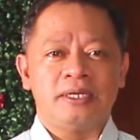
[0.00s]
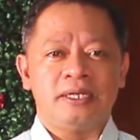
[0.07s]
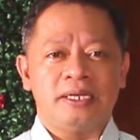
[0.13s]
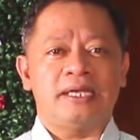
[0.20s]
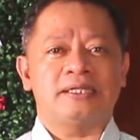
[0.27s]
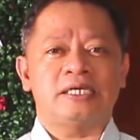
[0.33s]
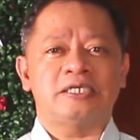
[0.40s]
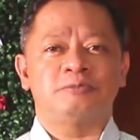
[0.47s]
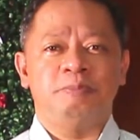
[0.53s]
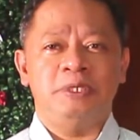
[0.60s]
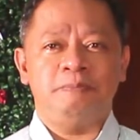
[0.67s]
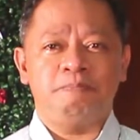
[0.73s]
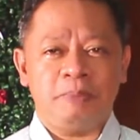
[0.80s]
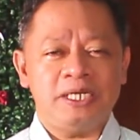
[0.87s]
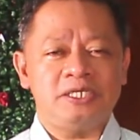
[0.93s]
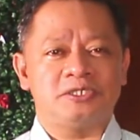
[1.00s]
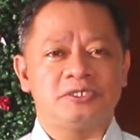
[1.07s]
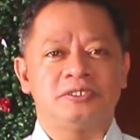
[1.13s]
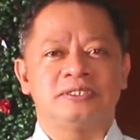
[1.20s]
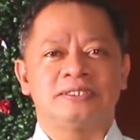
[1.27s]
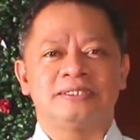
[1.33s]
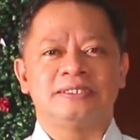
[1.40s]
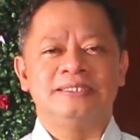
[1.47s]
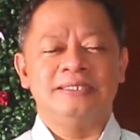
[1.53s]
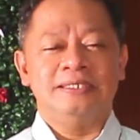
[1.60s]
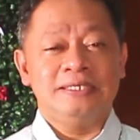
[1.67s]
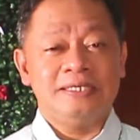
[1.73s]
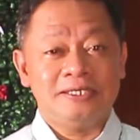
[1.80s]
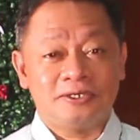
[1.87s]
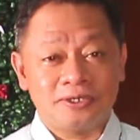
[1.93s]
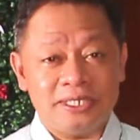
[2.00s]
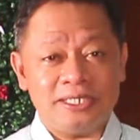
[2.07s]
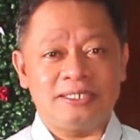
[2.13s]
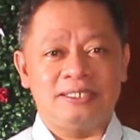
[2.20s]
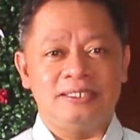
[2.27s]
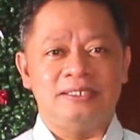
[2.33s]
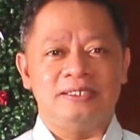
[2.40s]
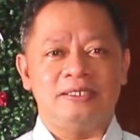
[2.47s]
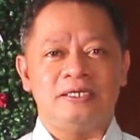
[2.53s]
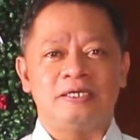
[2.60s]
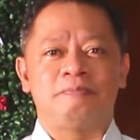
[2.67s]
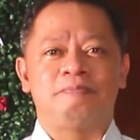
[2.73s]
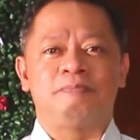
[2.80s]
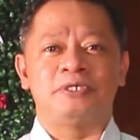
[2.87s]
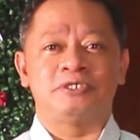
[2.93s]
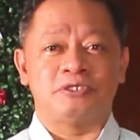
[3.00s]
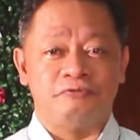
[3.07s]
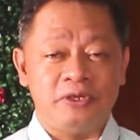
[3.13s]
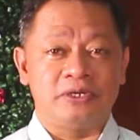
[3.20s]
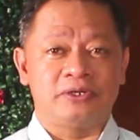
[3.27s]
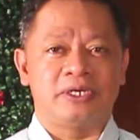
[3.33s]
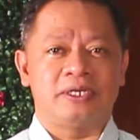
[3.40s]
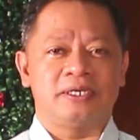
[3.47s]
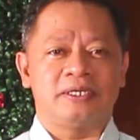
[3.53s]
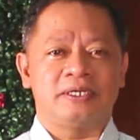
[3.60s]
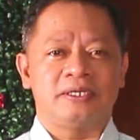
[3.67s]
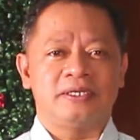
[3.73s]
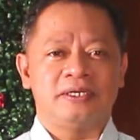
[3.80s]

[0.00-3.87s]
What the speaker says: Let us be patient, gritty, and persevering.